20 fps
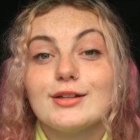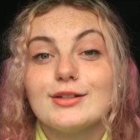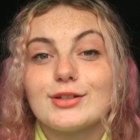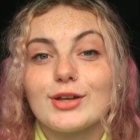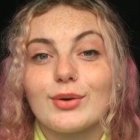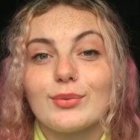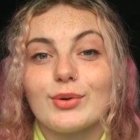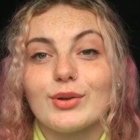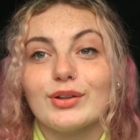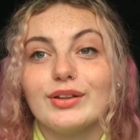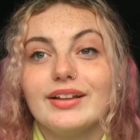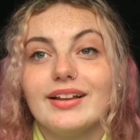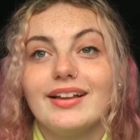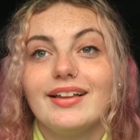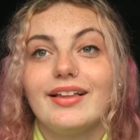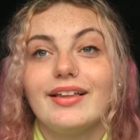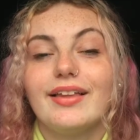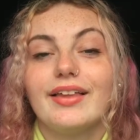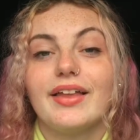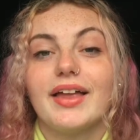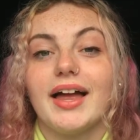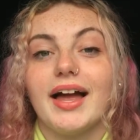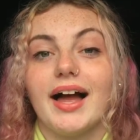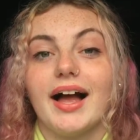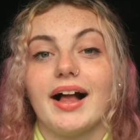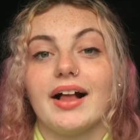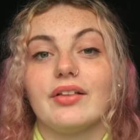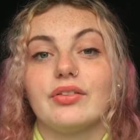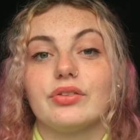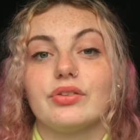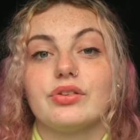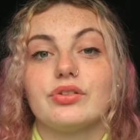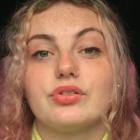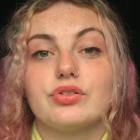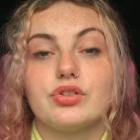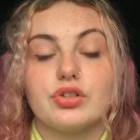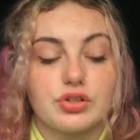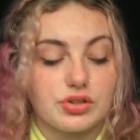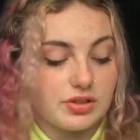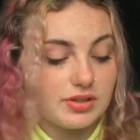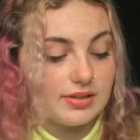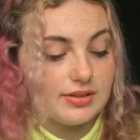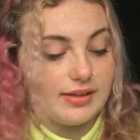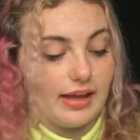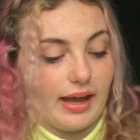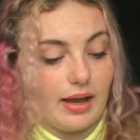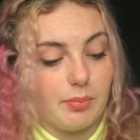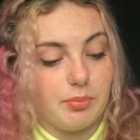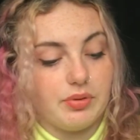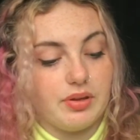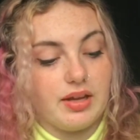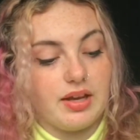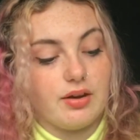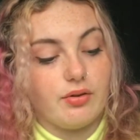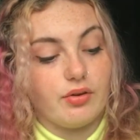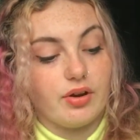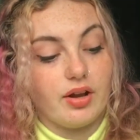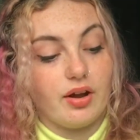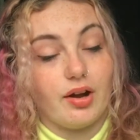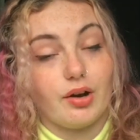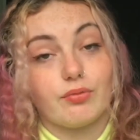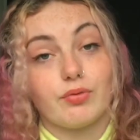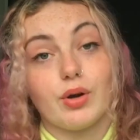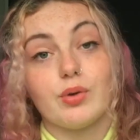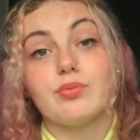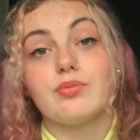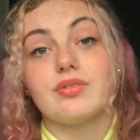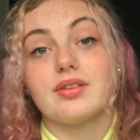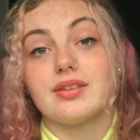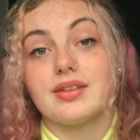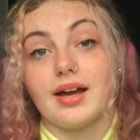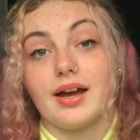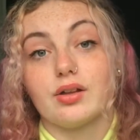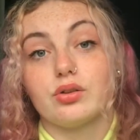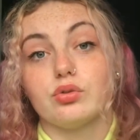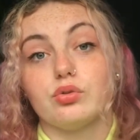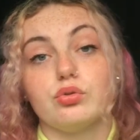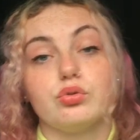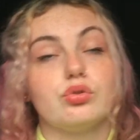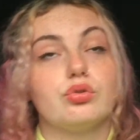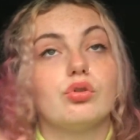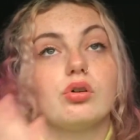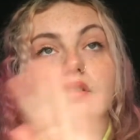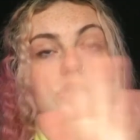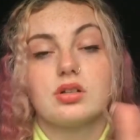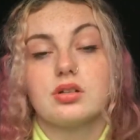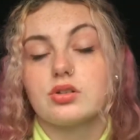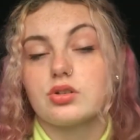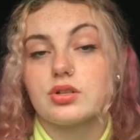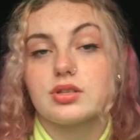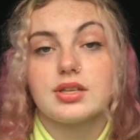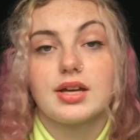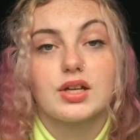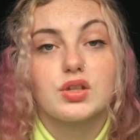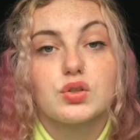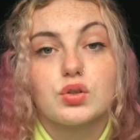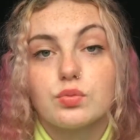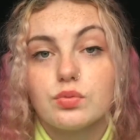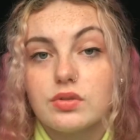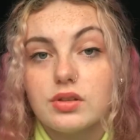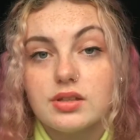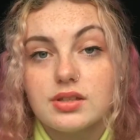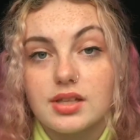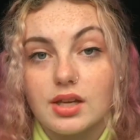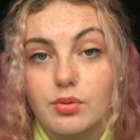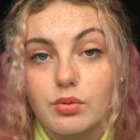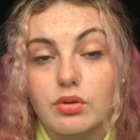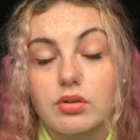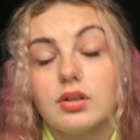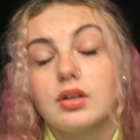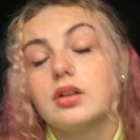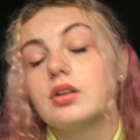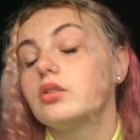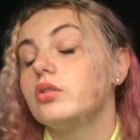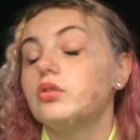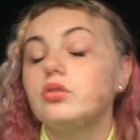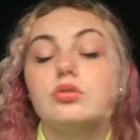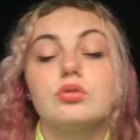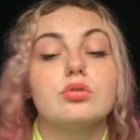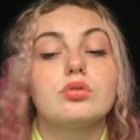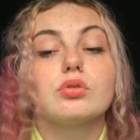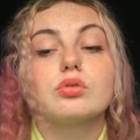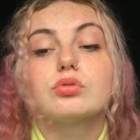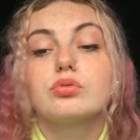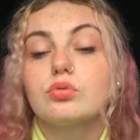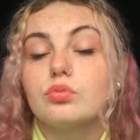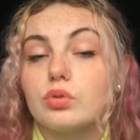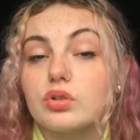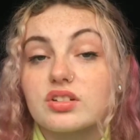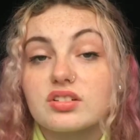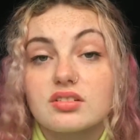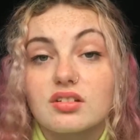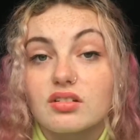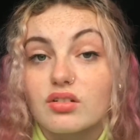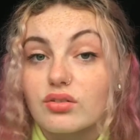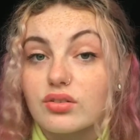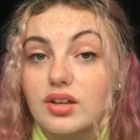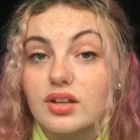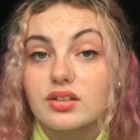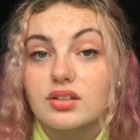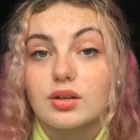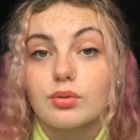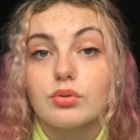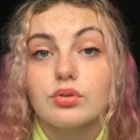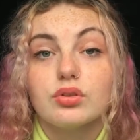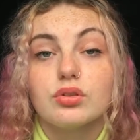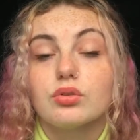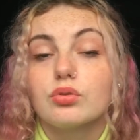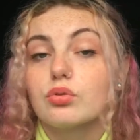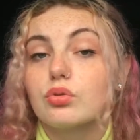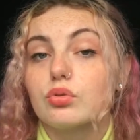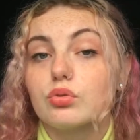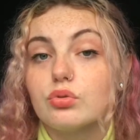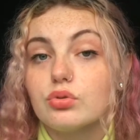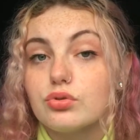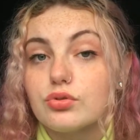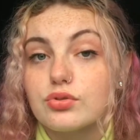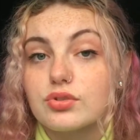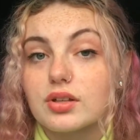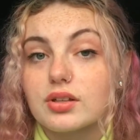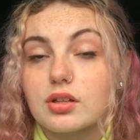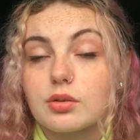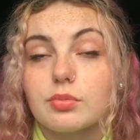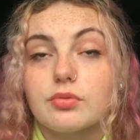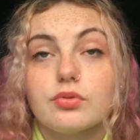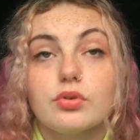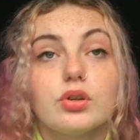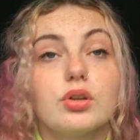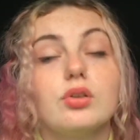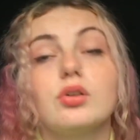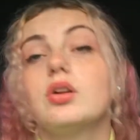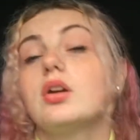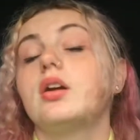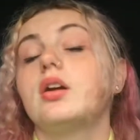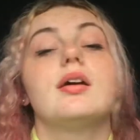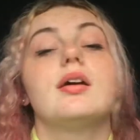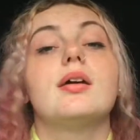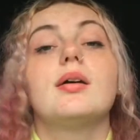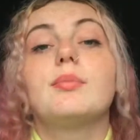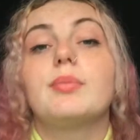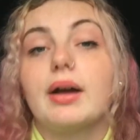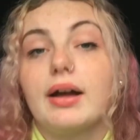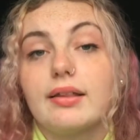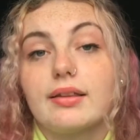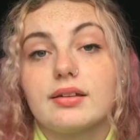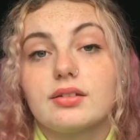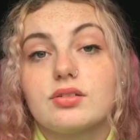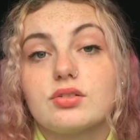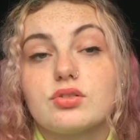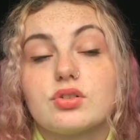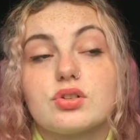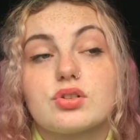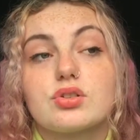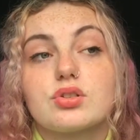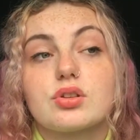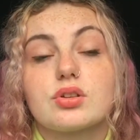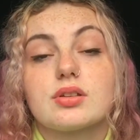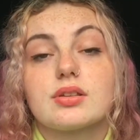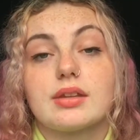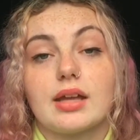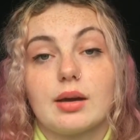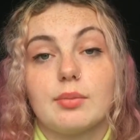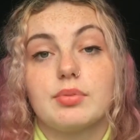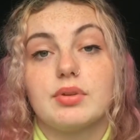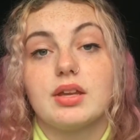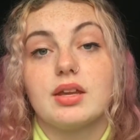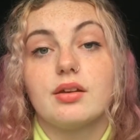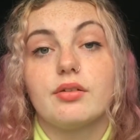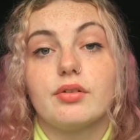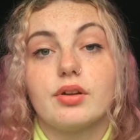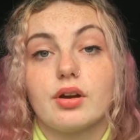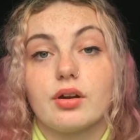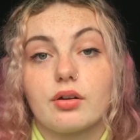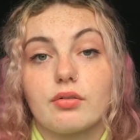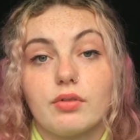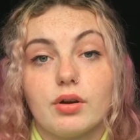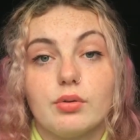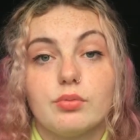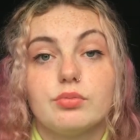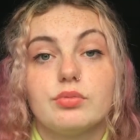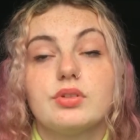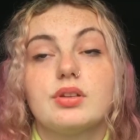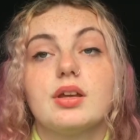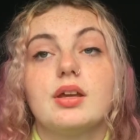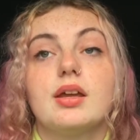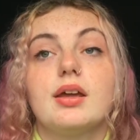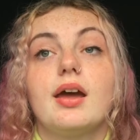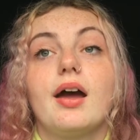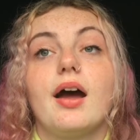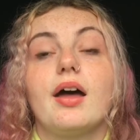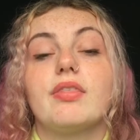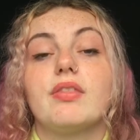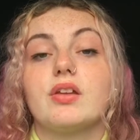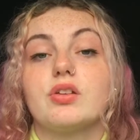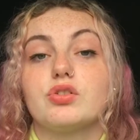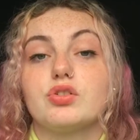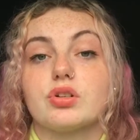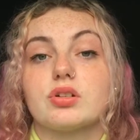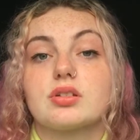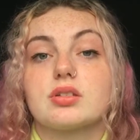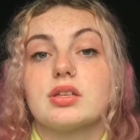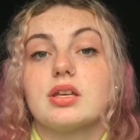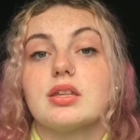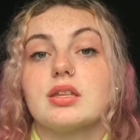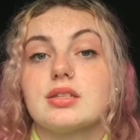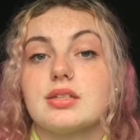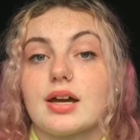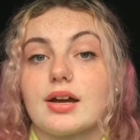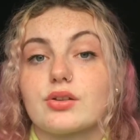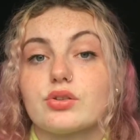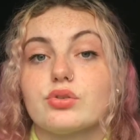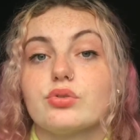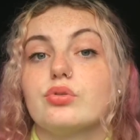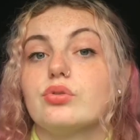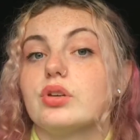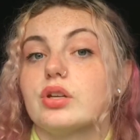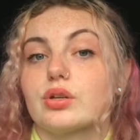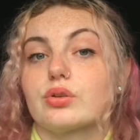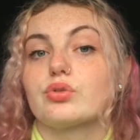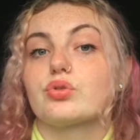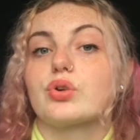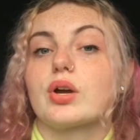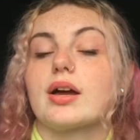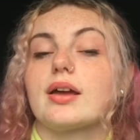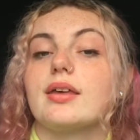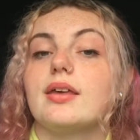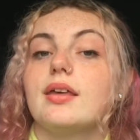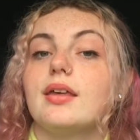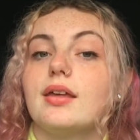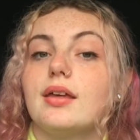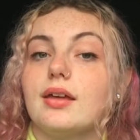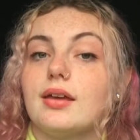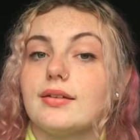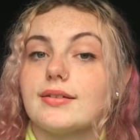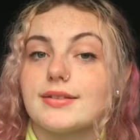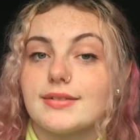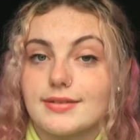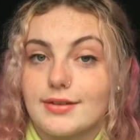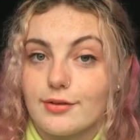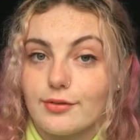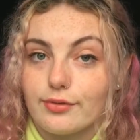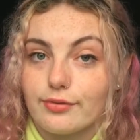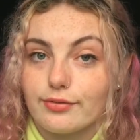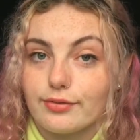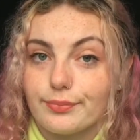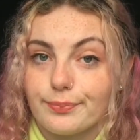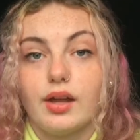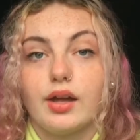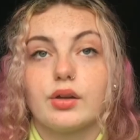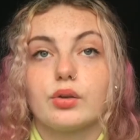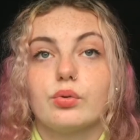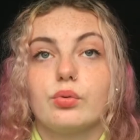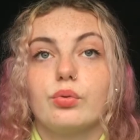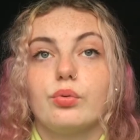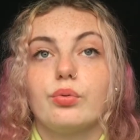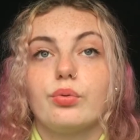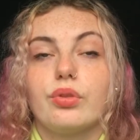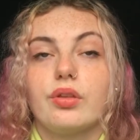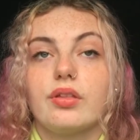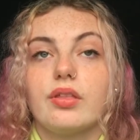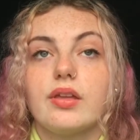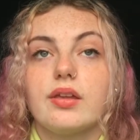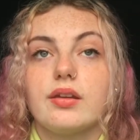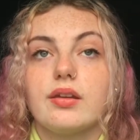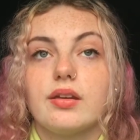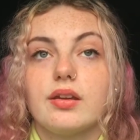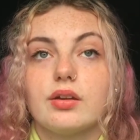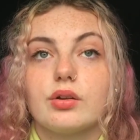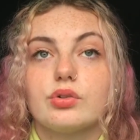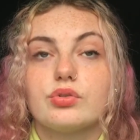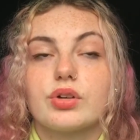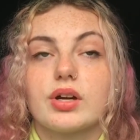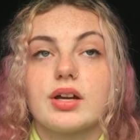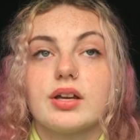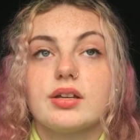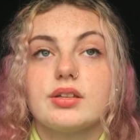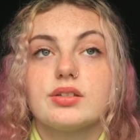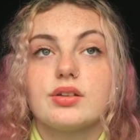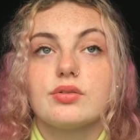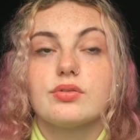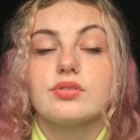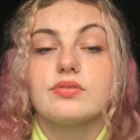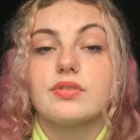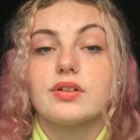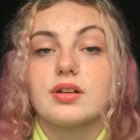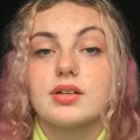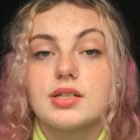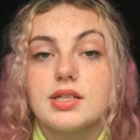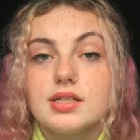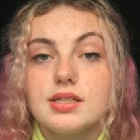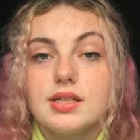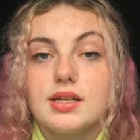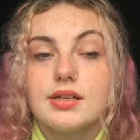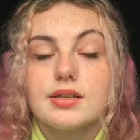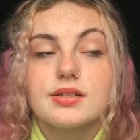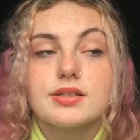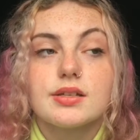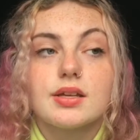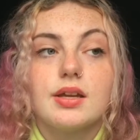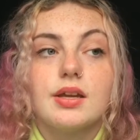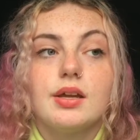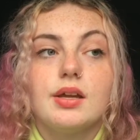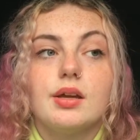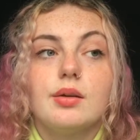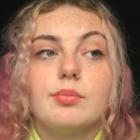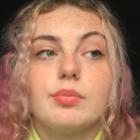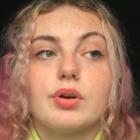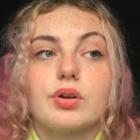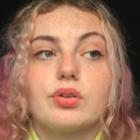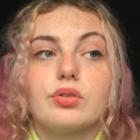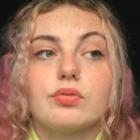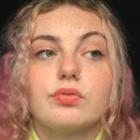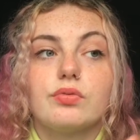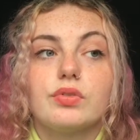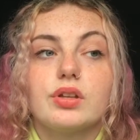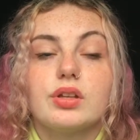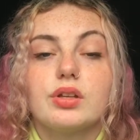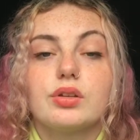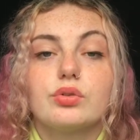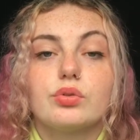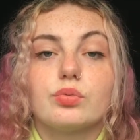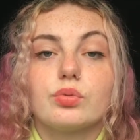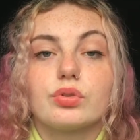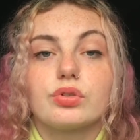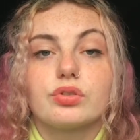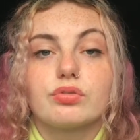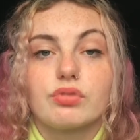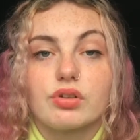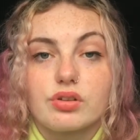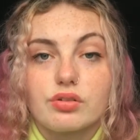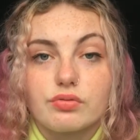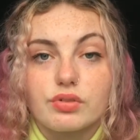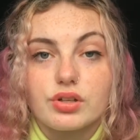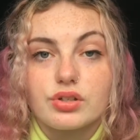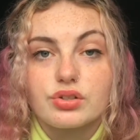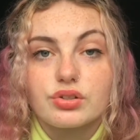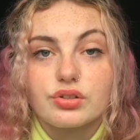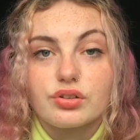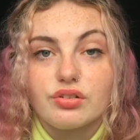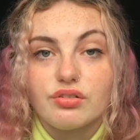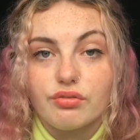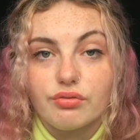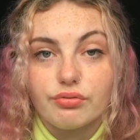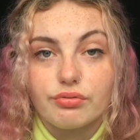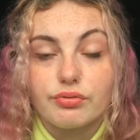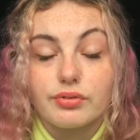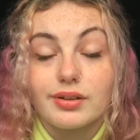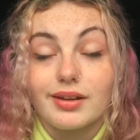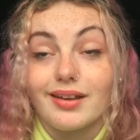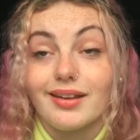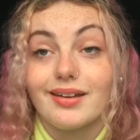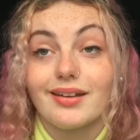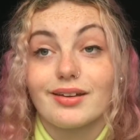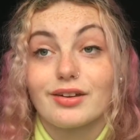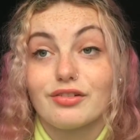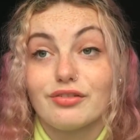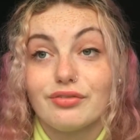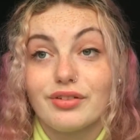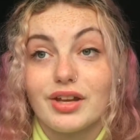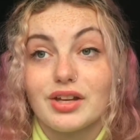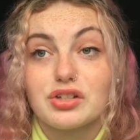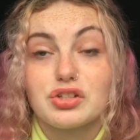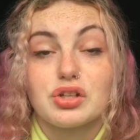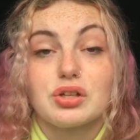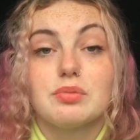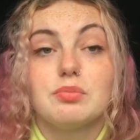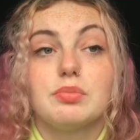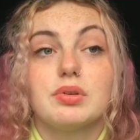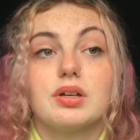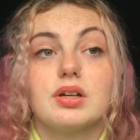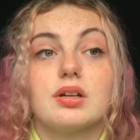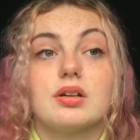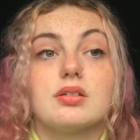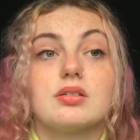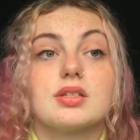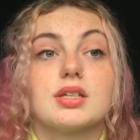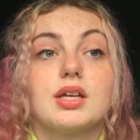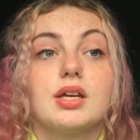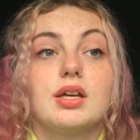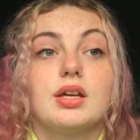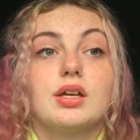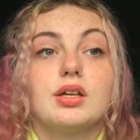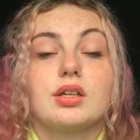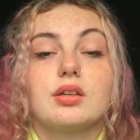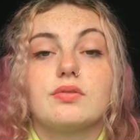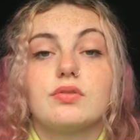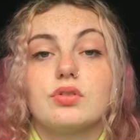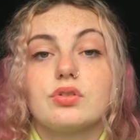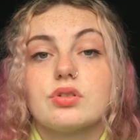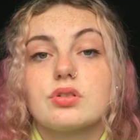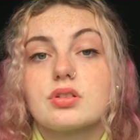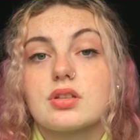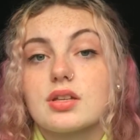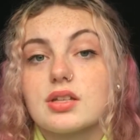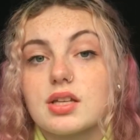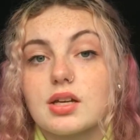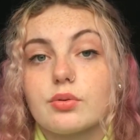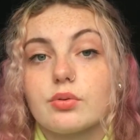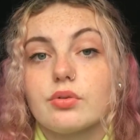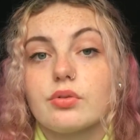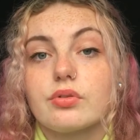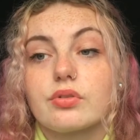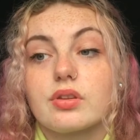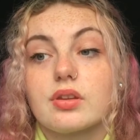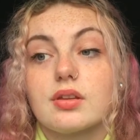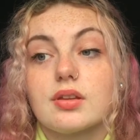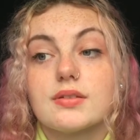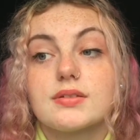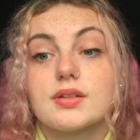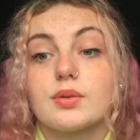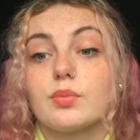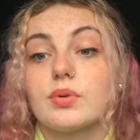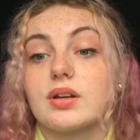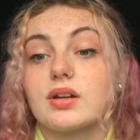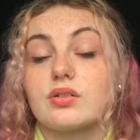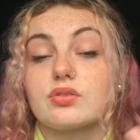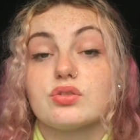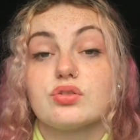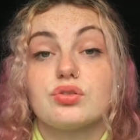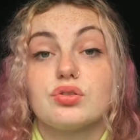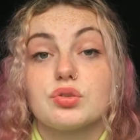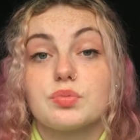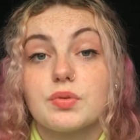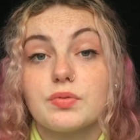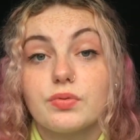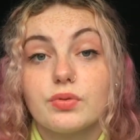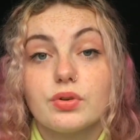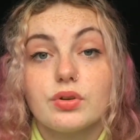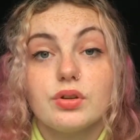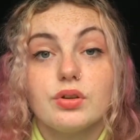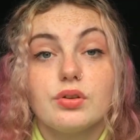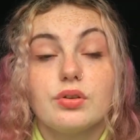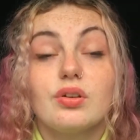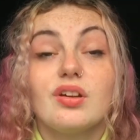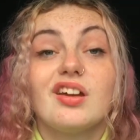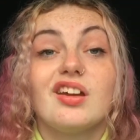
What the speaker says: towel, and just dab the area around the tattoo. Do not touch the tattoo with the towel. You do not know what's still on that towel. You don't know who's used that towel before you. But I like to just dab the area around and then just let the tattoo air dry itself. I know that letting it air dry sounds very tedious, but you really don't want to run the risk of getting an infection because you've used a towel that someone else has used before you,